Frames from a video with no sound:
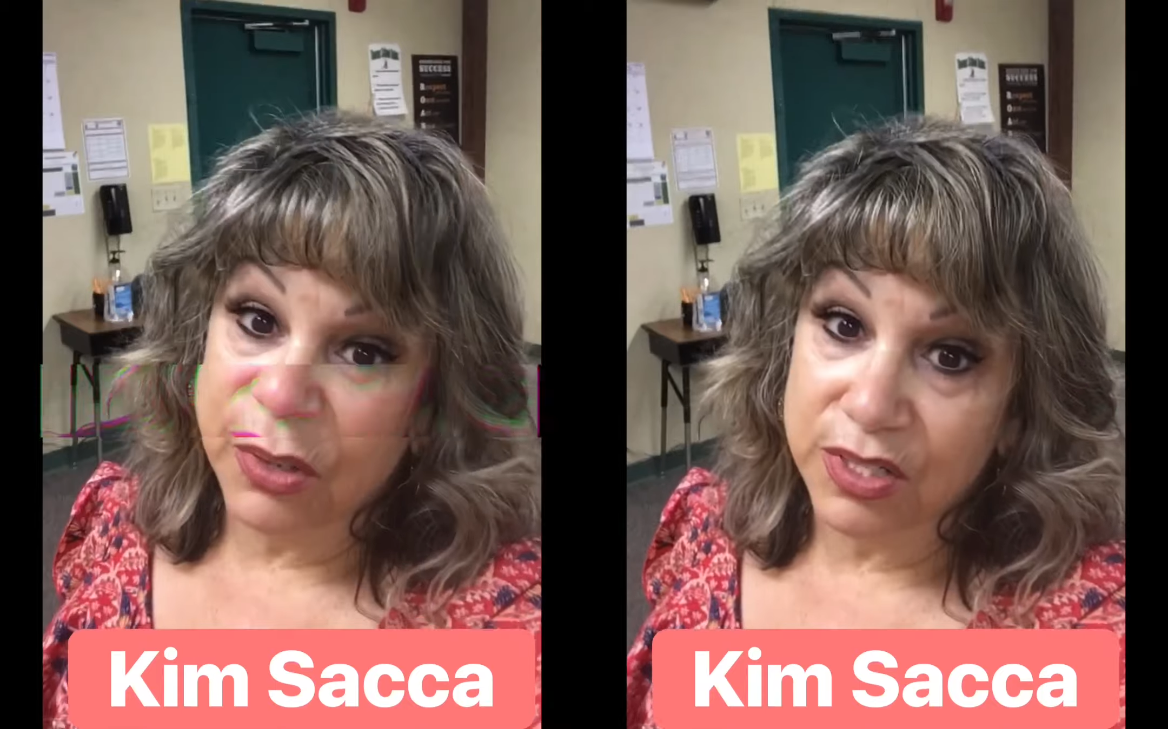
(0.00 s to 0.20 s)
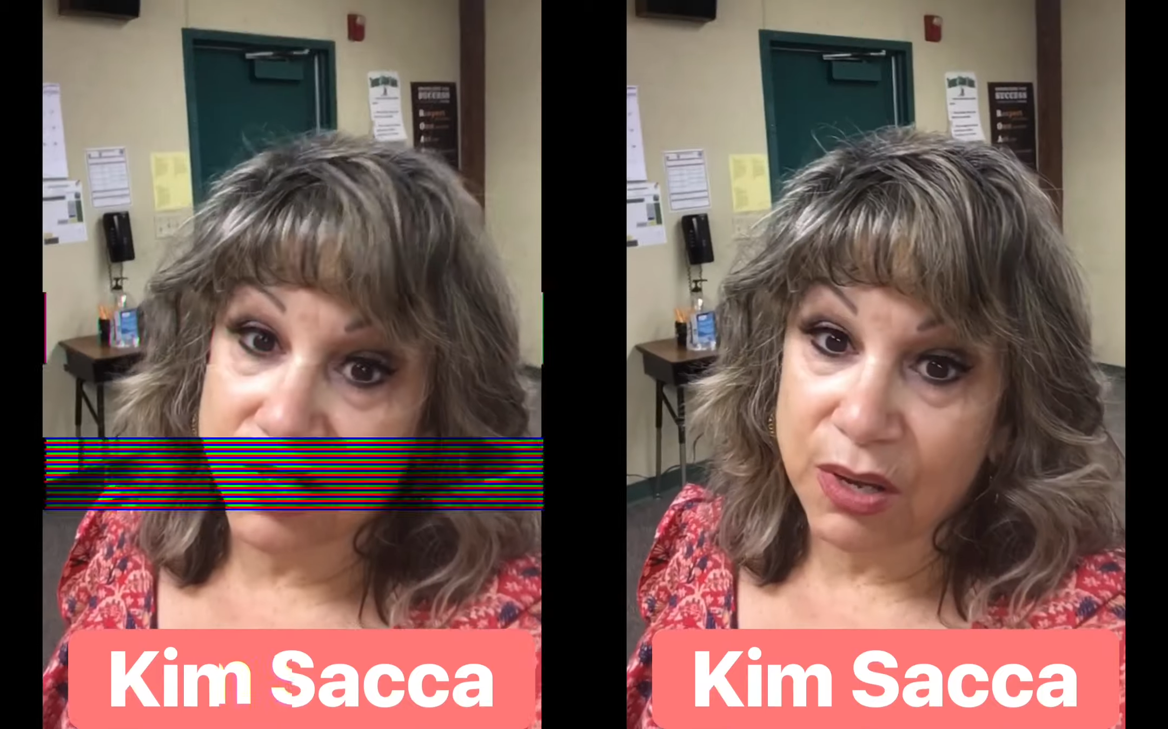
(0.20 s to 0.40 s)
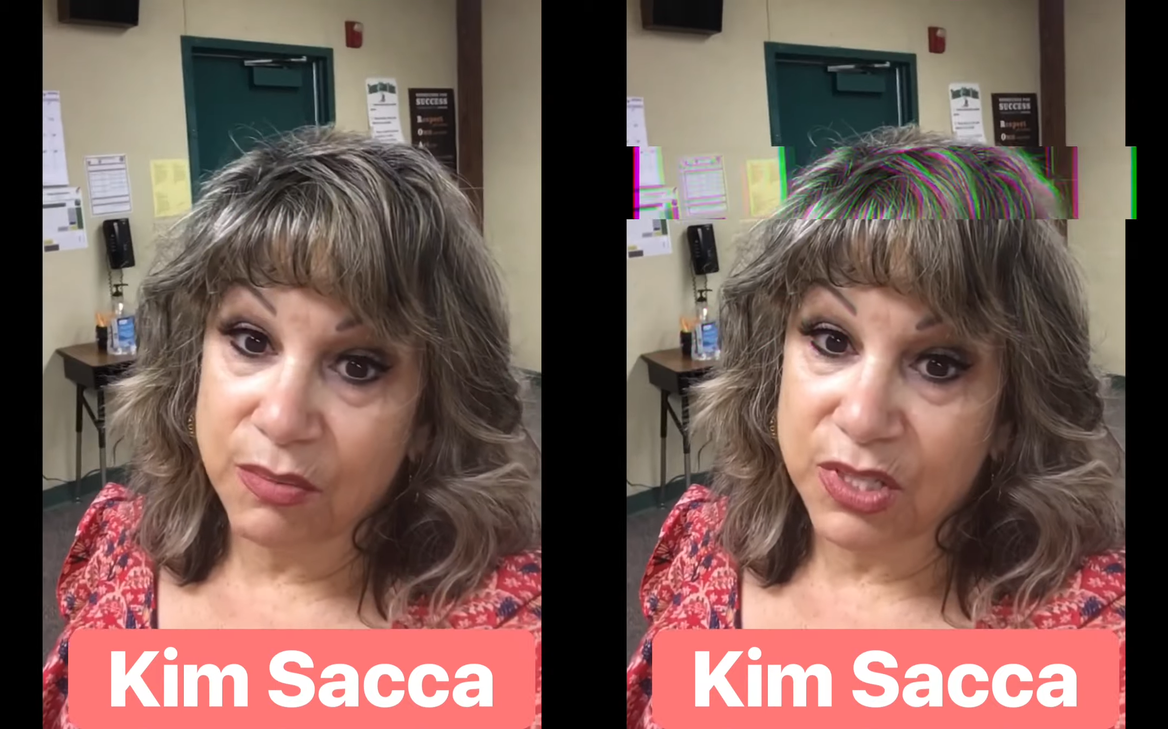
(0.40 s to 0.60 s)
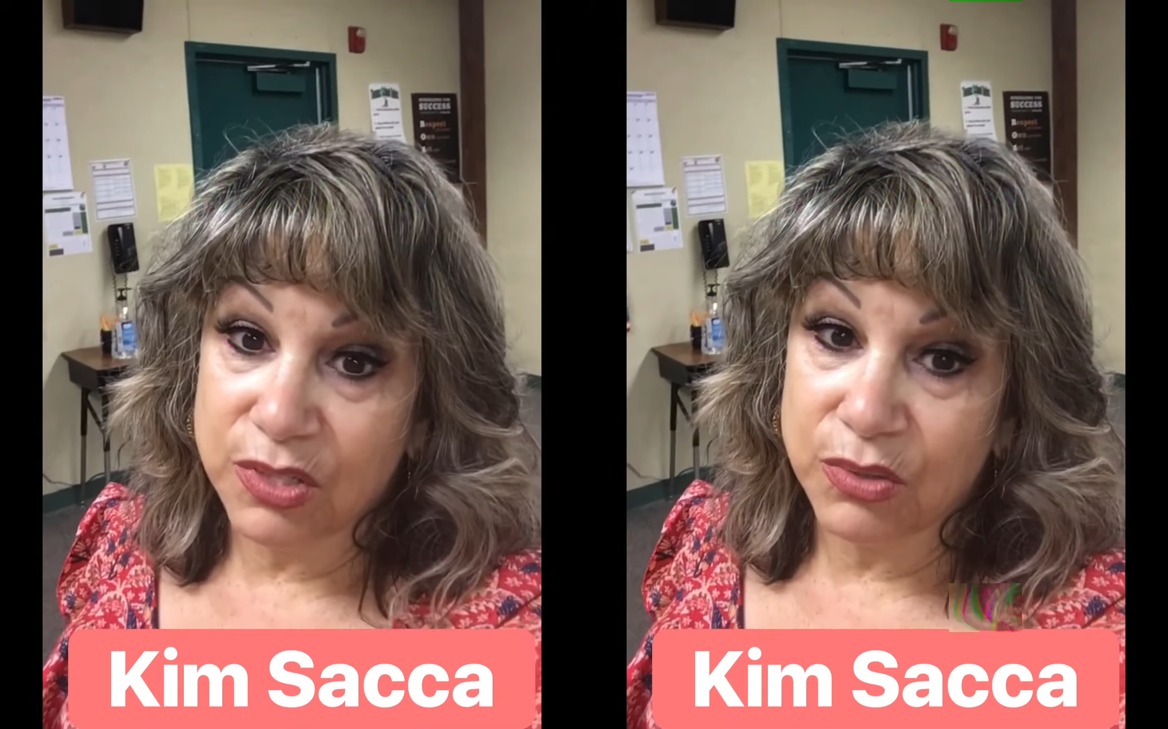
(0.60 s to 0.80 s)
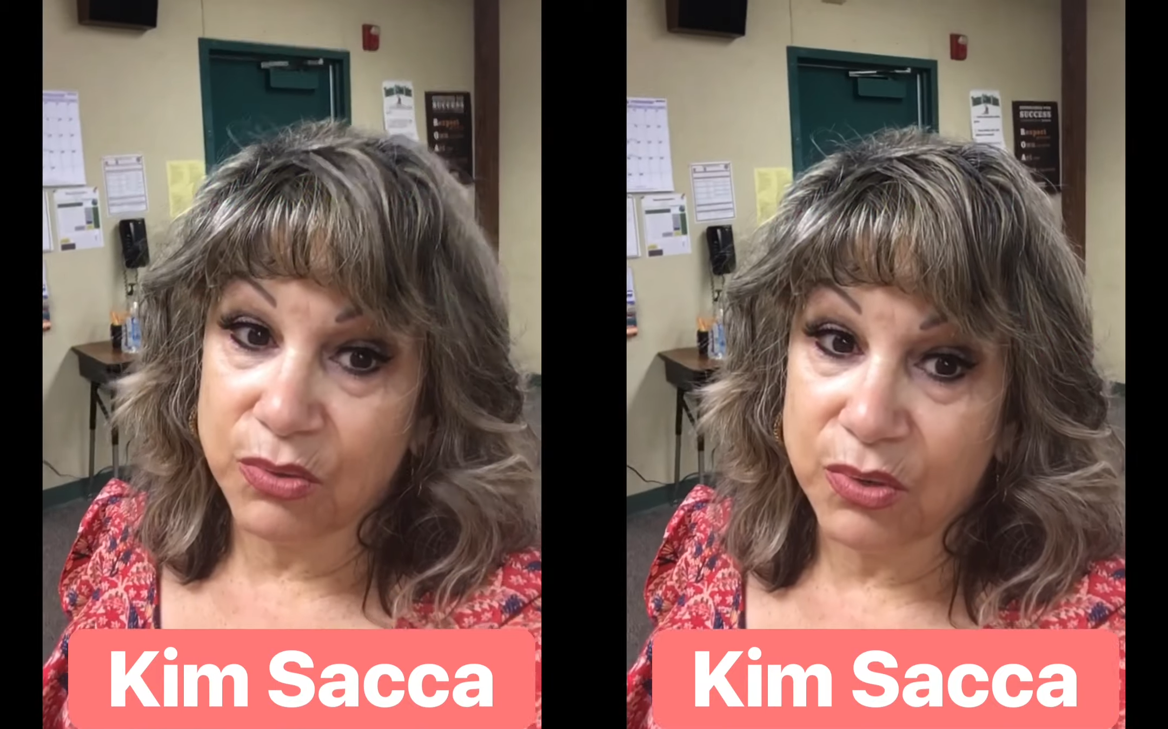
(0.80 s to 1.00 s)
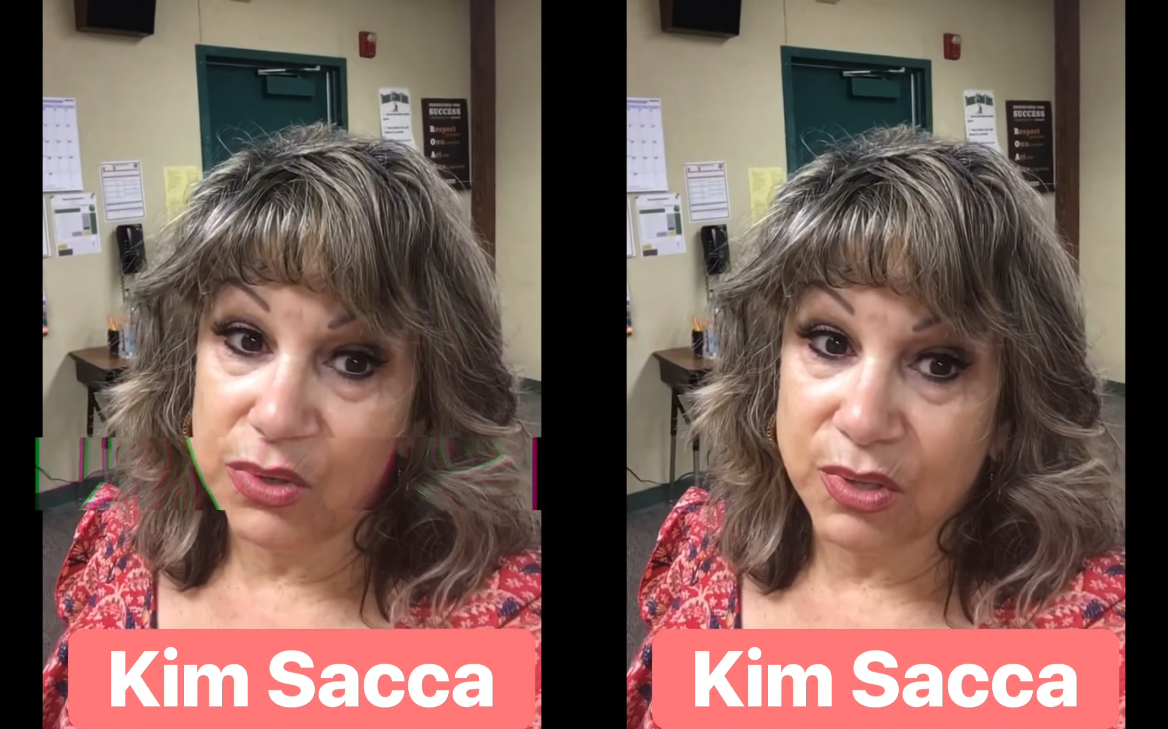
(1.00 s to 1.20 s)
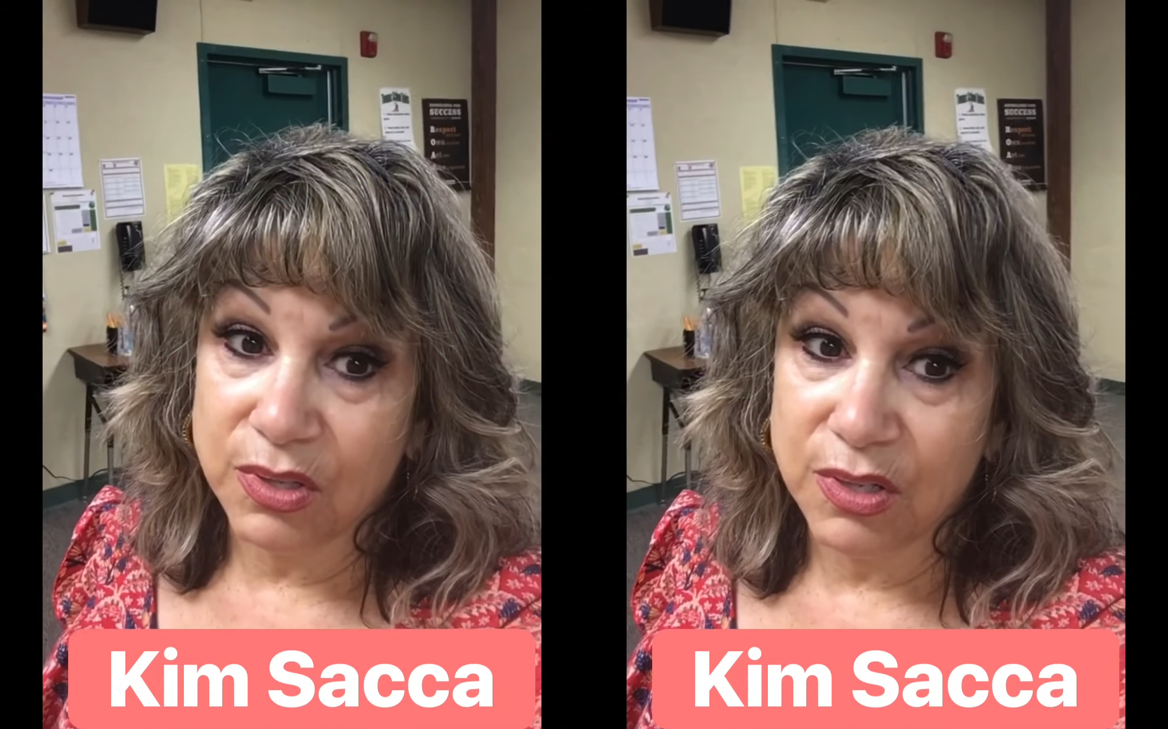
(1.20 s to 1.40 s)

Thomas School.